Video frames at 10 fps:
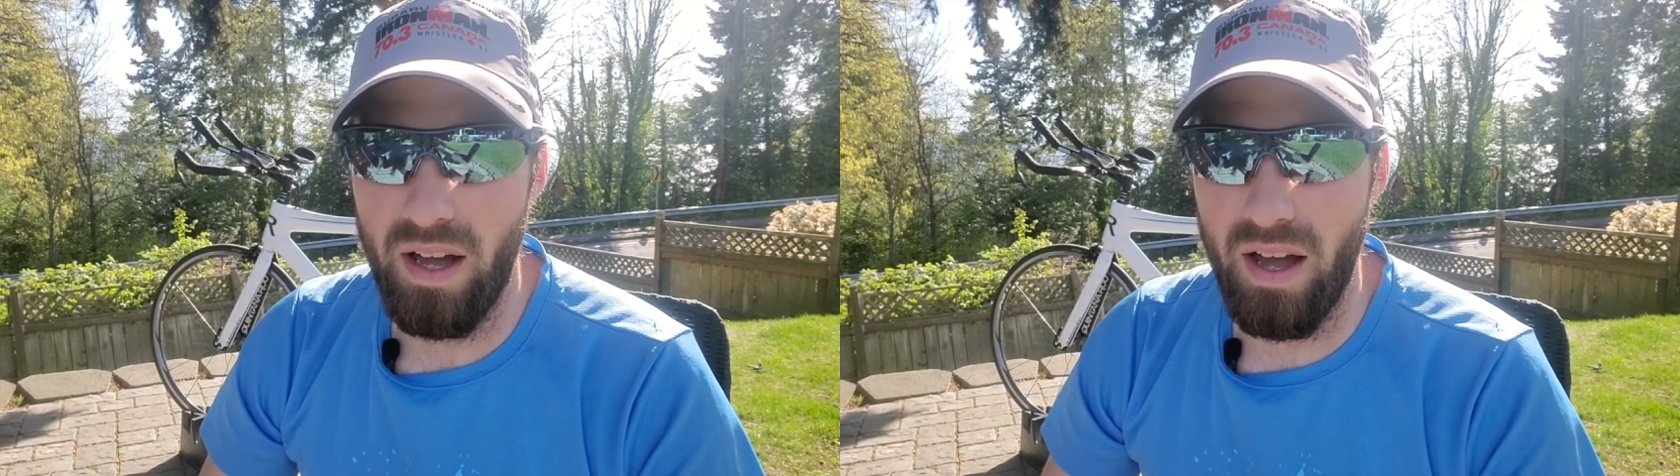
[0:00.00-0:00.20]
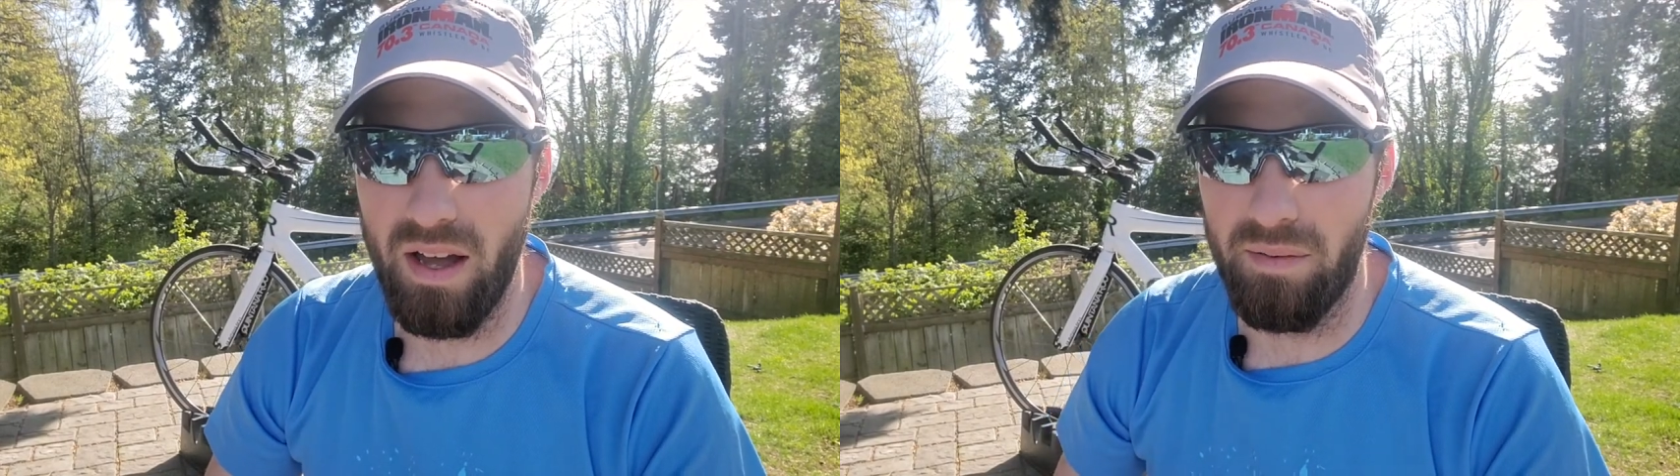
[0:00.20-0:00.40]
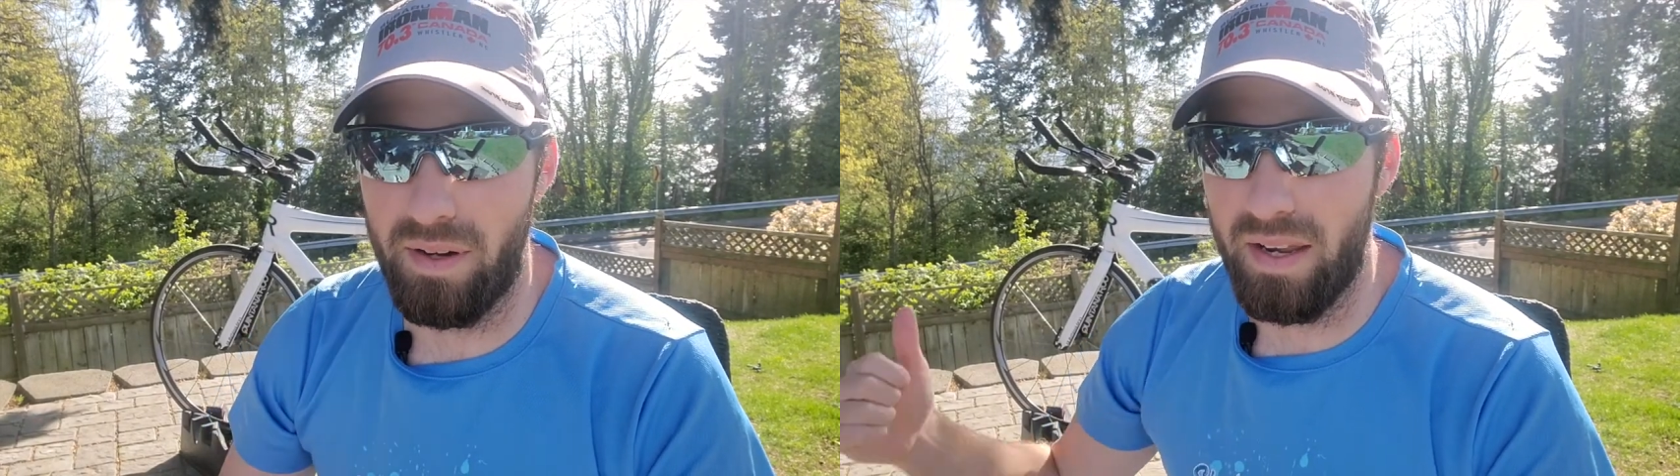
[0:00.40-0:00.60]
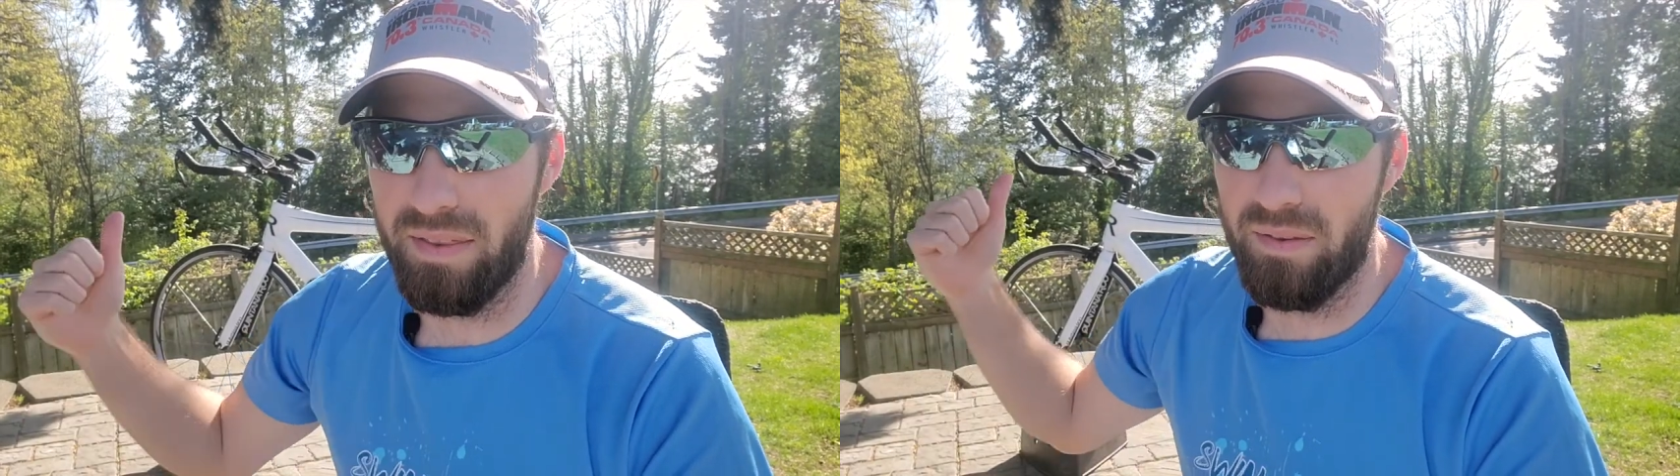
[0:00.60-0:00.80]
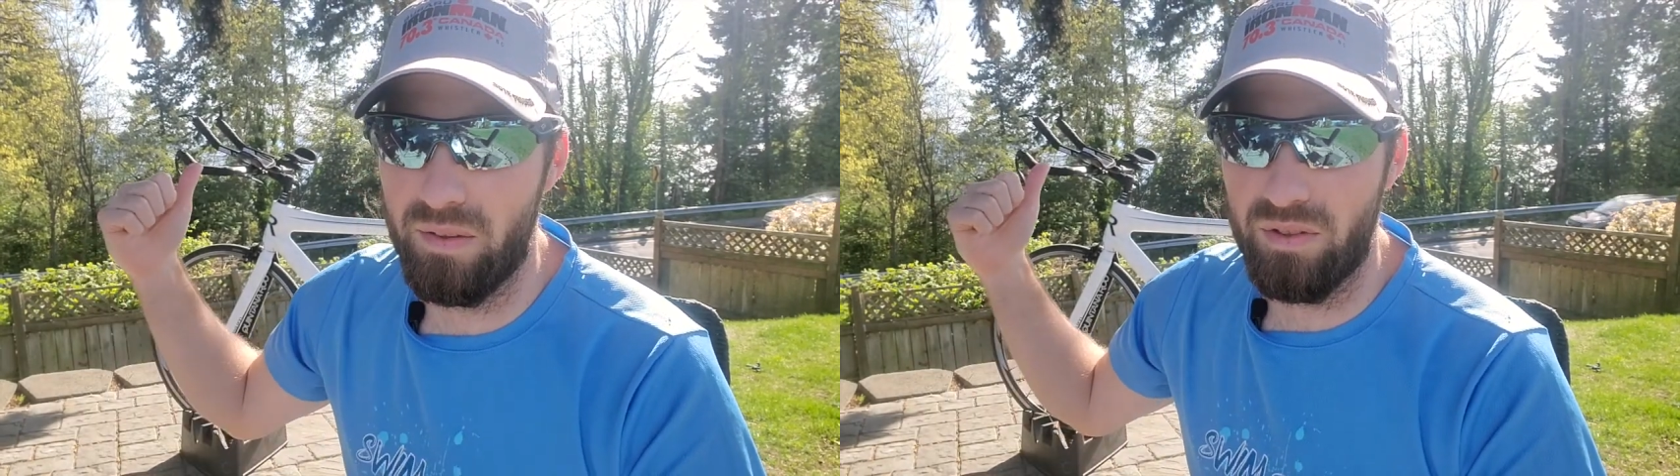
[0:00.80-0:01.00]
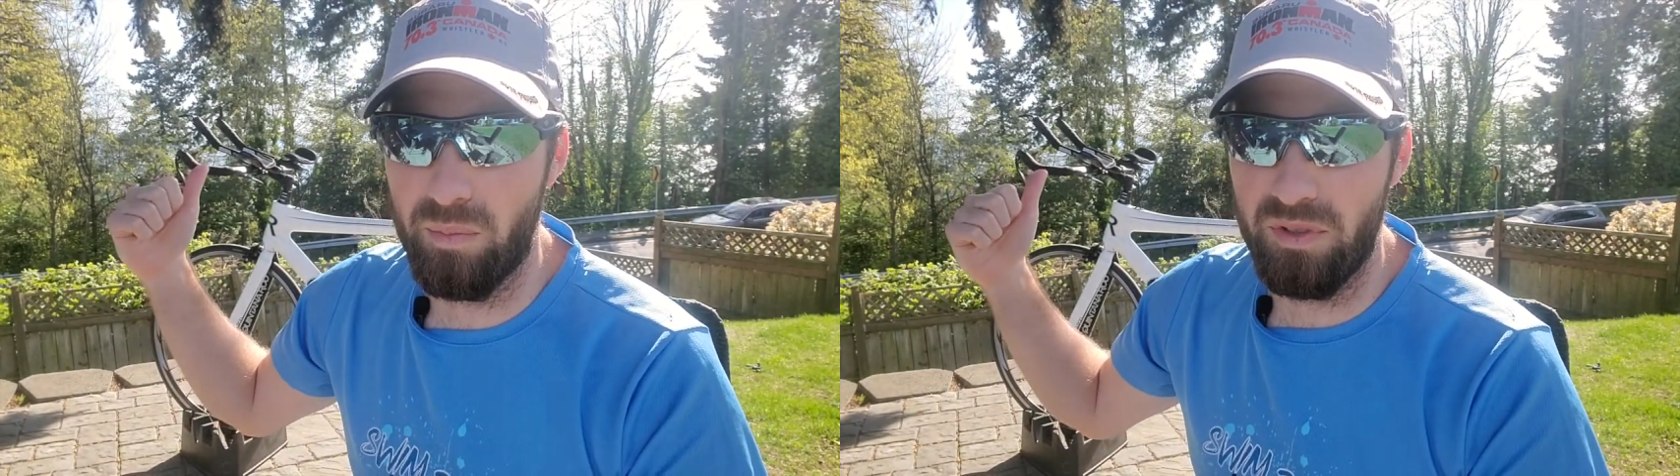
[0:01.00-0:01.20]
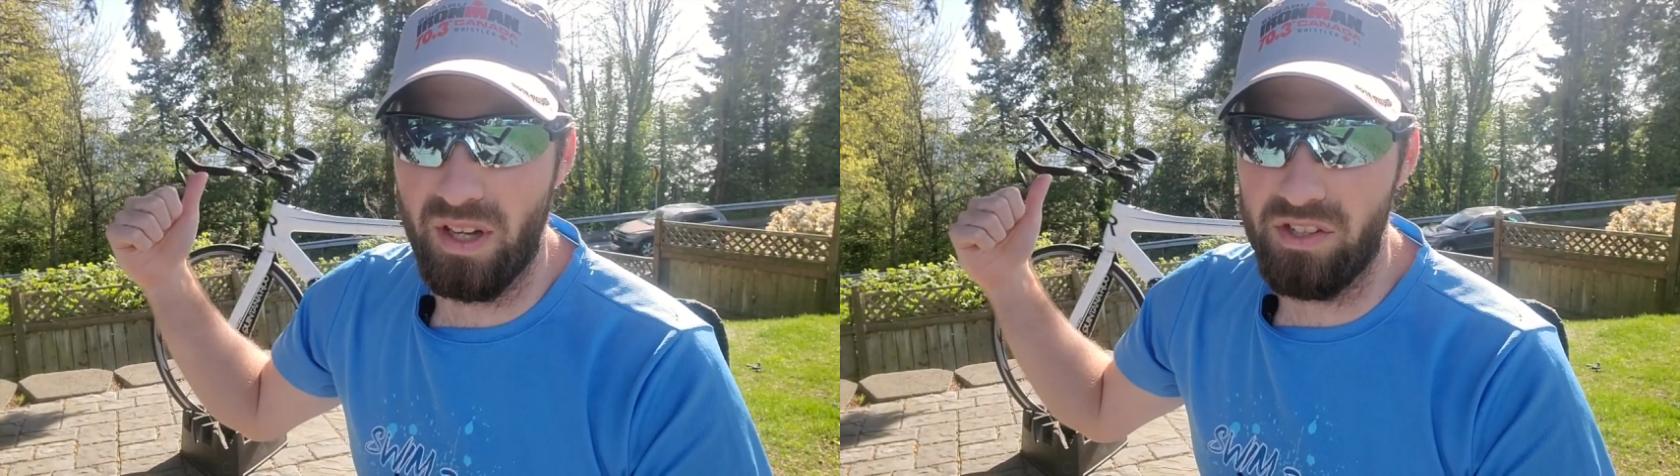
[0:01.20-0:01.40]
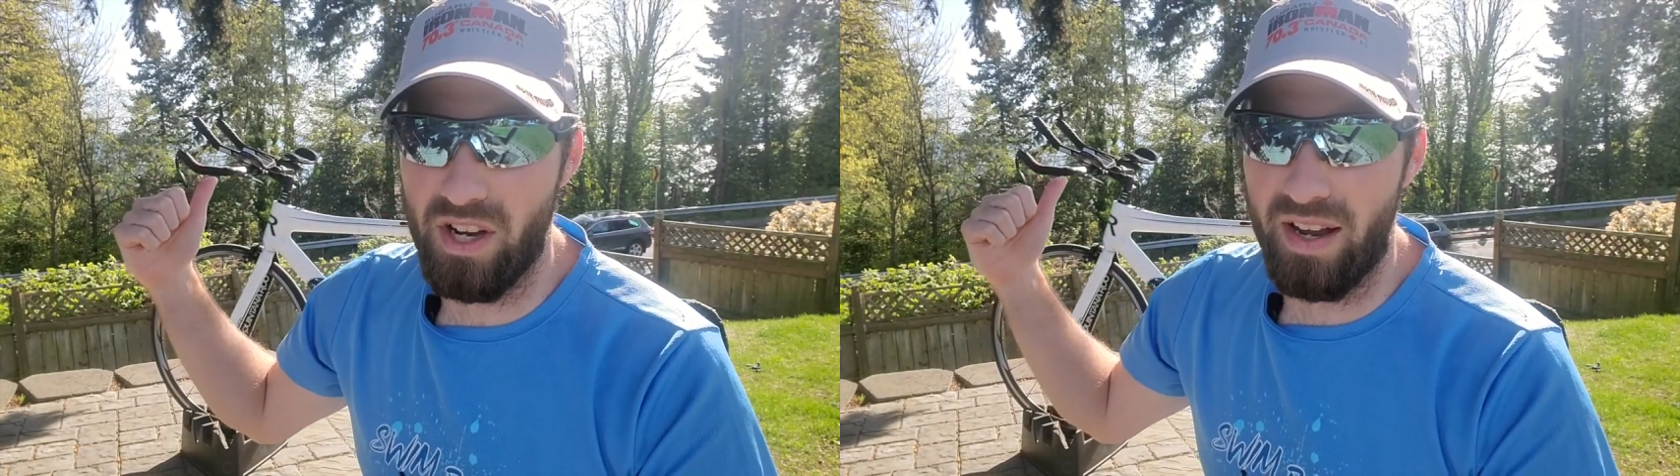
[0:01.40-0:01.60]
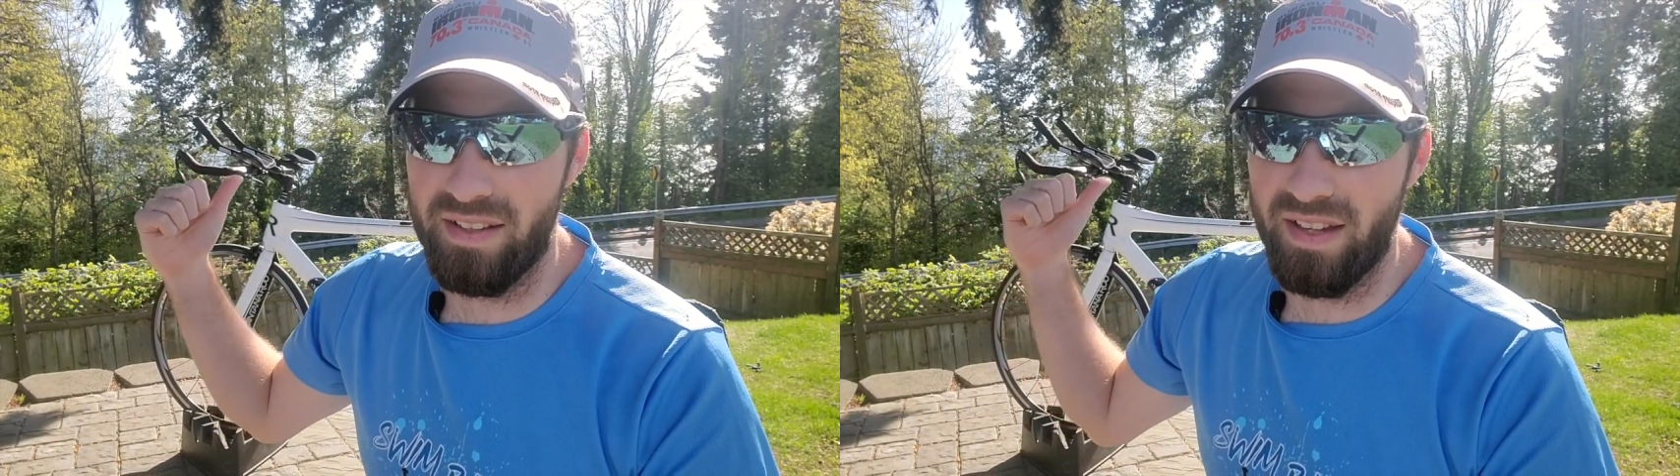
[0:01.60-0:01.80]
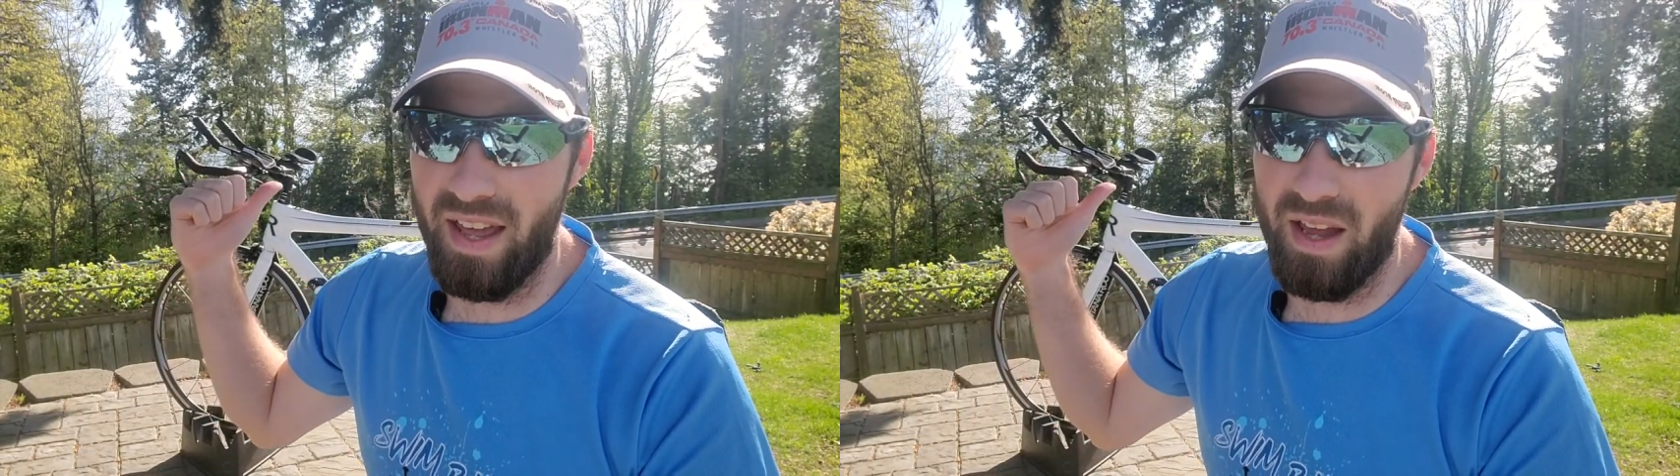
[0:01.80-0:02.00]
We've got some sunshine
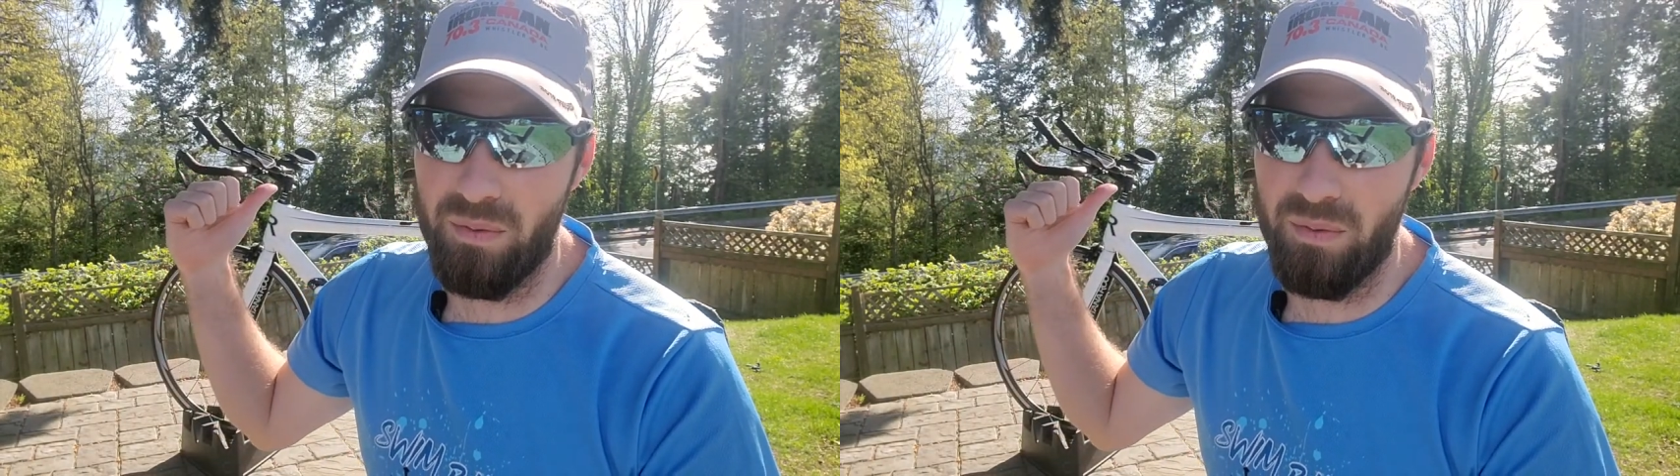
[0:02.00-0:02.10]
today.